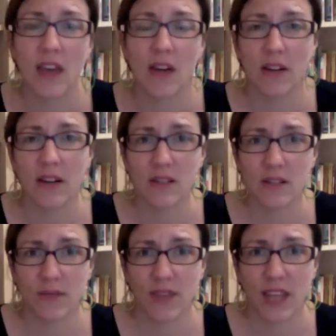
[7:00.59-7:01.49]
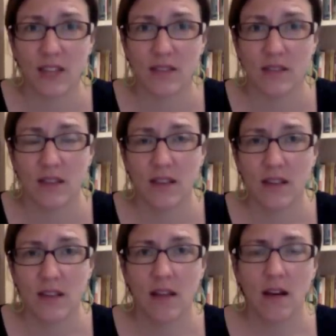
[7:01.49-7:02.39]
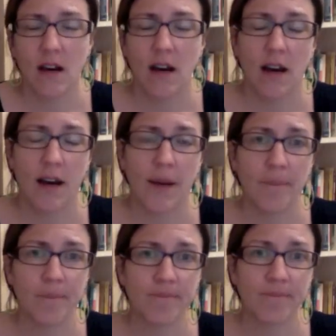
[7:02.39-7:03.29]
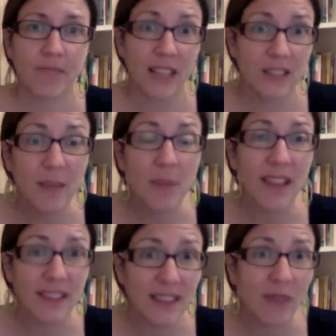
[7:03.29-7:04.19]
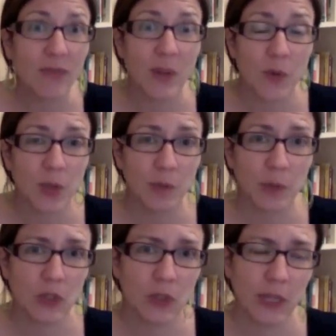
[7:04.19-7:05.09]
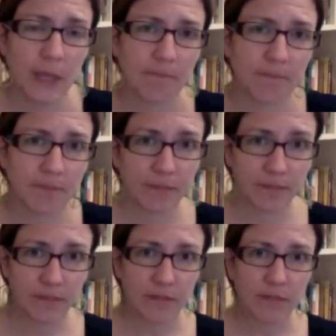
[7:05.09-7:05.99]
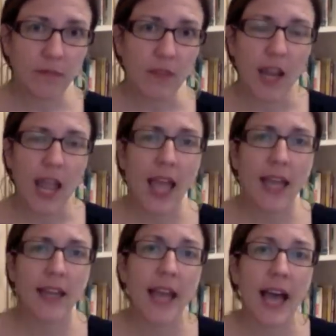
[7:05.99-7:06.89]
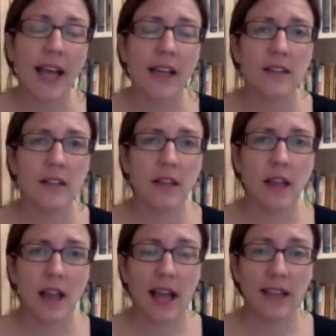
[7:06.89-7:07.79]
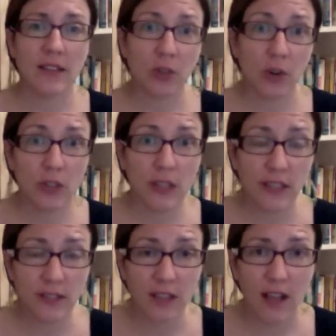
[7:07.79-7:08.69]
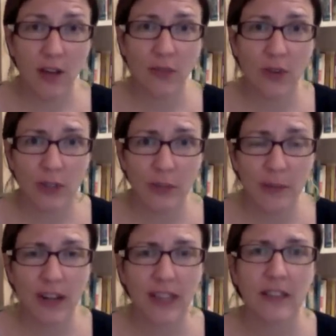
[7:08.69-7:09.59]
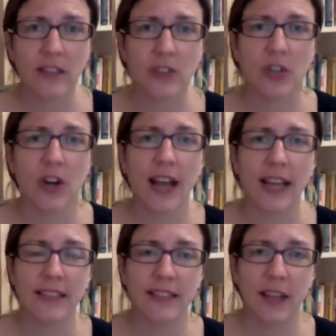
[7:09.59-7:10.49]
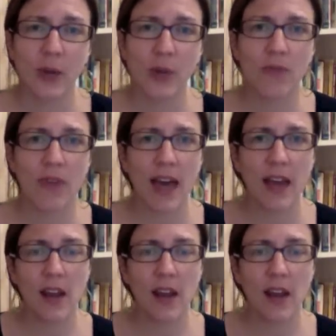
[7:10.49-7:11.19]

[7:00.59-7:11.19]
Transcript: artists face. That's something definitely worth pursuing. And as an early scholar of early American literature, I can tell you that